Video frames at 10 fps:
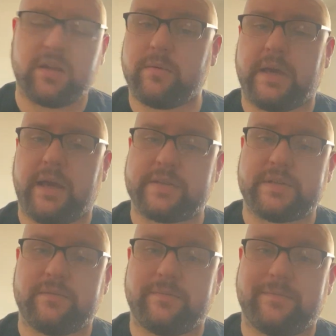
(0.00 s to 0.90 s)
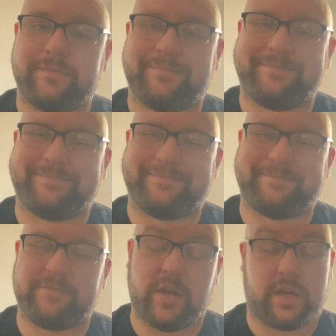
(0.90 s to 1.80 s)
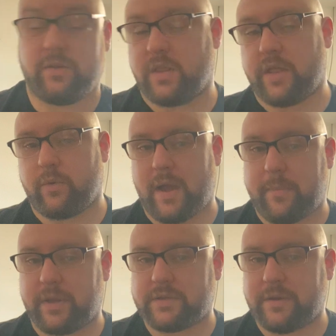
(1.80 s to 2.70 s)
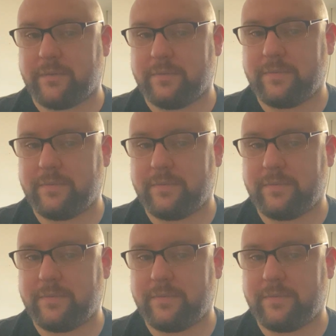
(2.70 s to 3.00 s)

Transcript: Yes. You can do leather wrapping too.